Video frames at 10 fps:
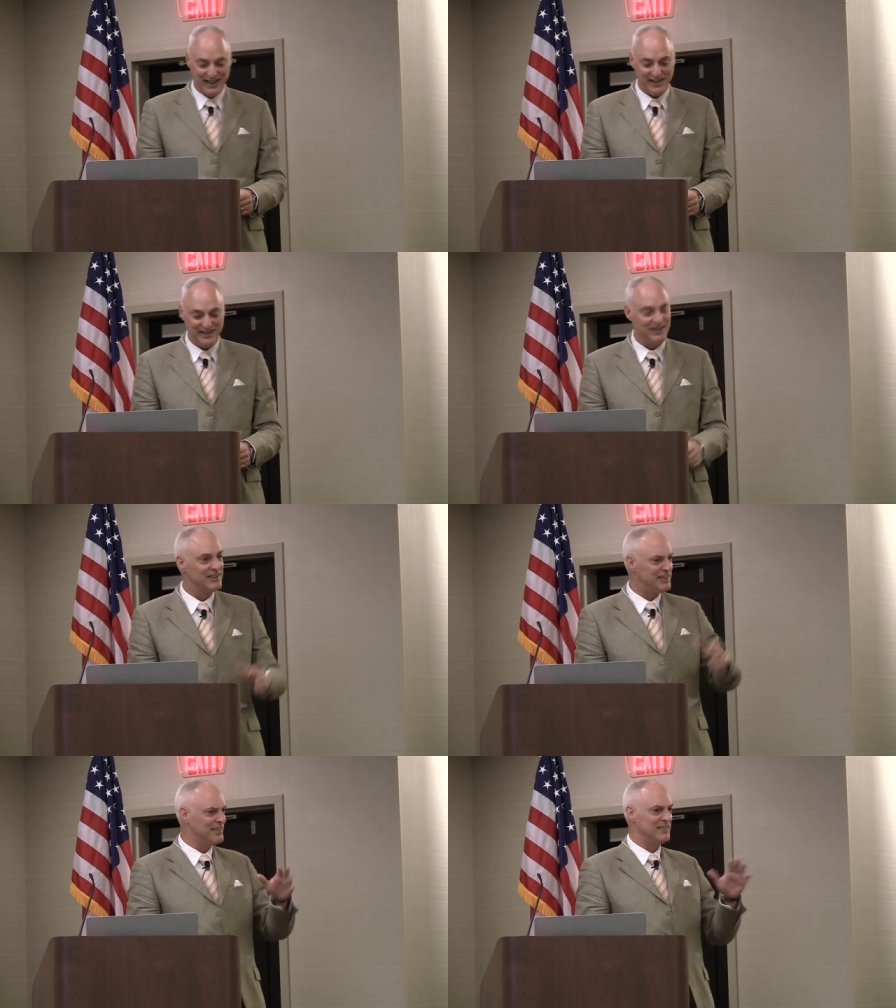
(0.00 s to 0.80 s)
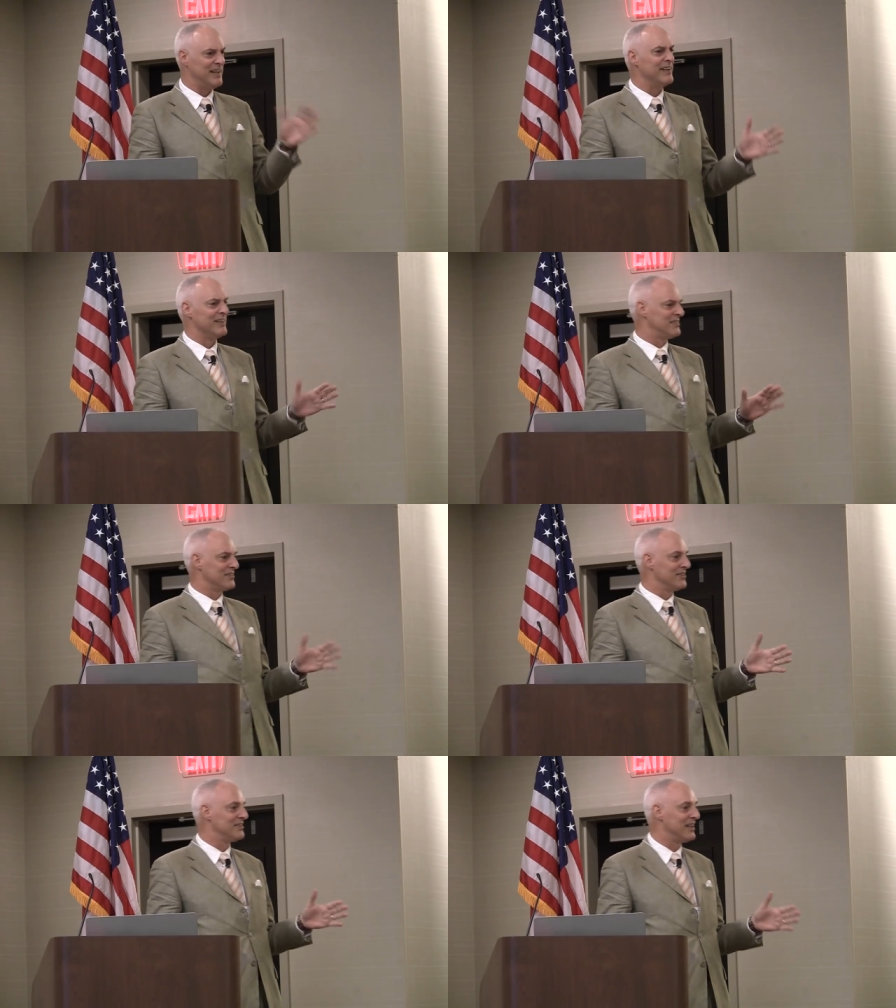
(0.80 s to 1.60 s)
And the list is
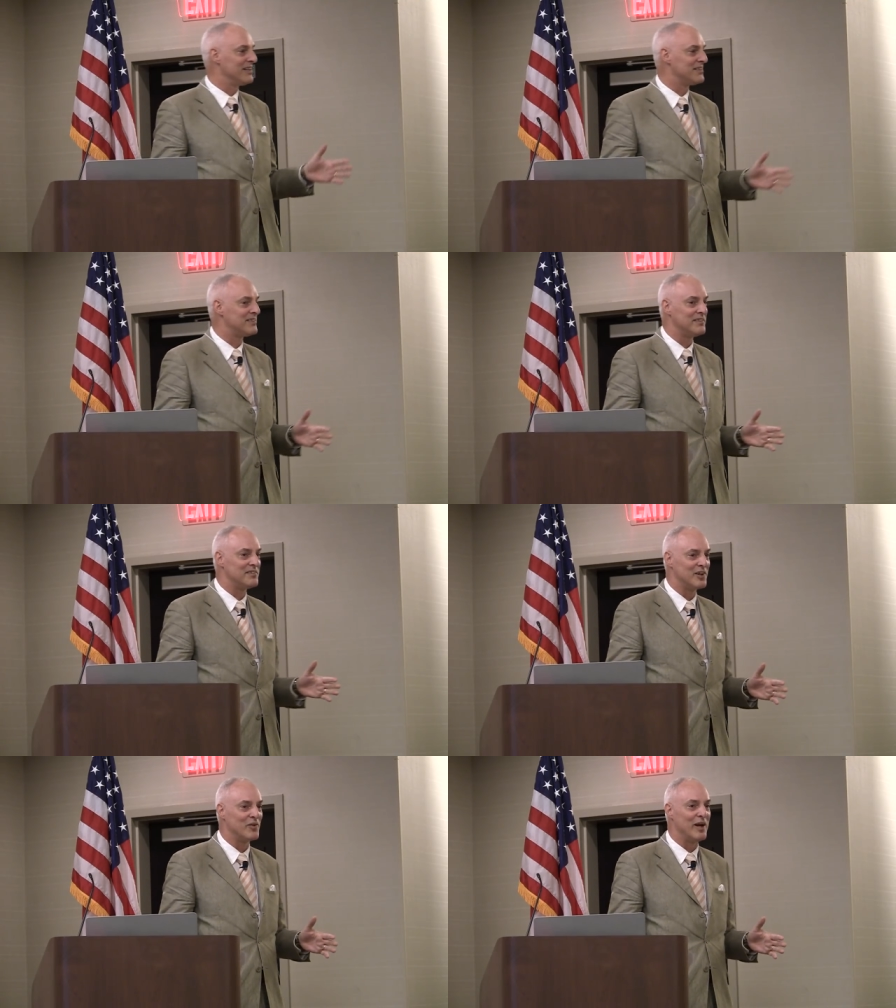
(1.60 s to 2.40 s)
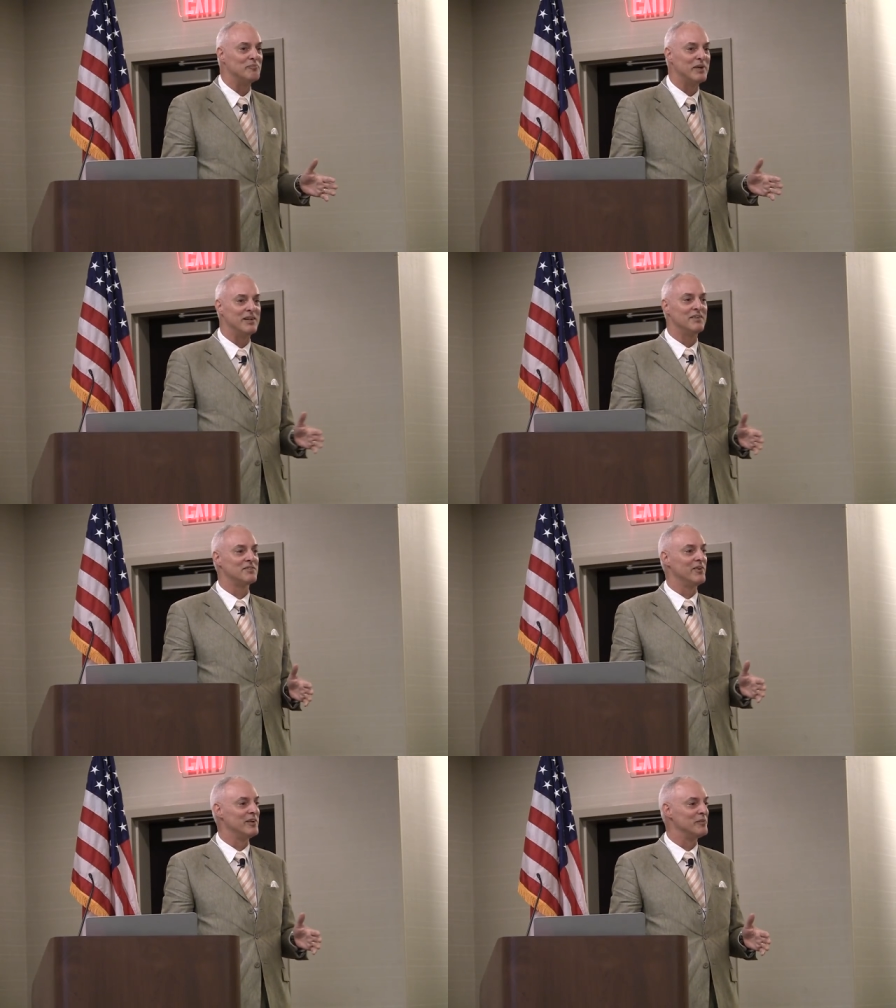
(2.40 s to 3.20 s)
endless, or as endless as the grant money
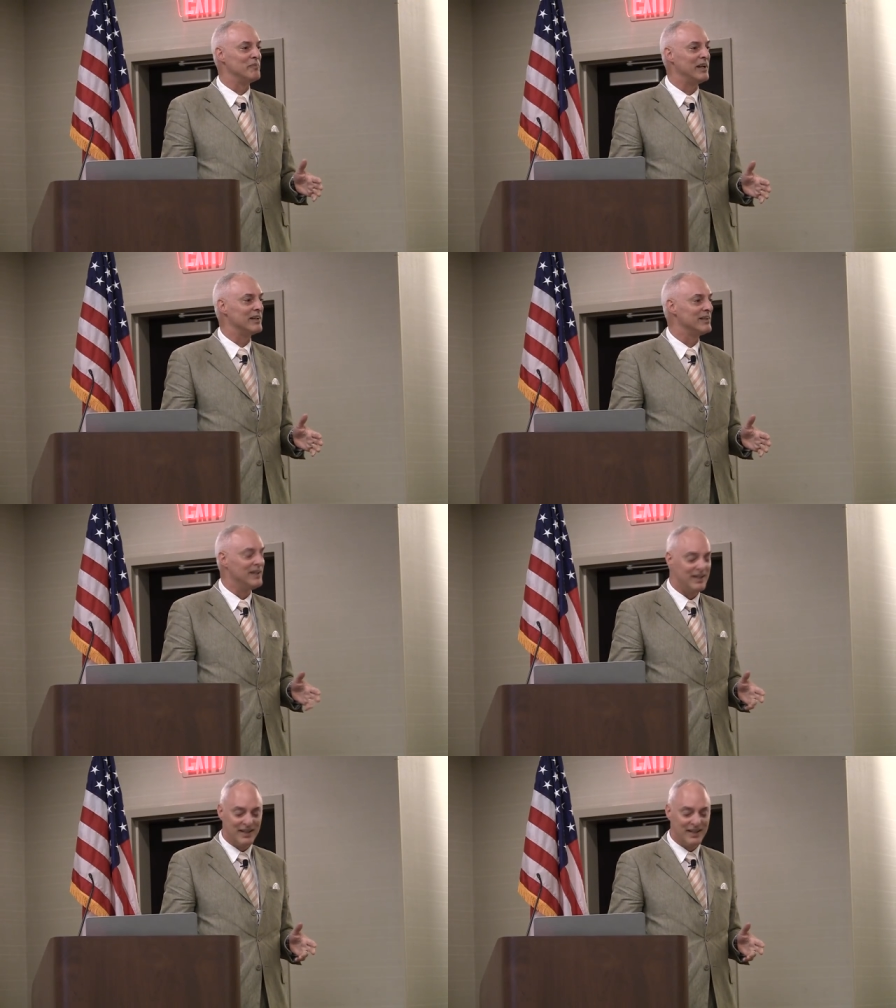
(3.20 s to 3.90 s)
is going to make it.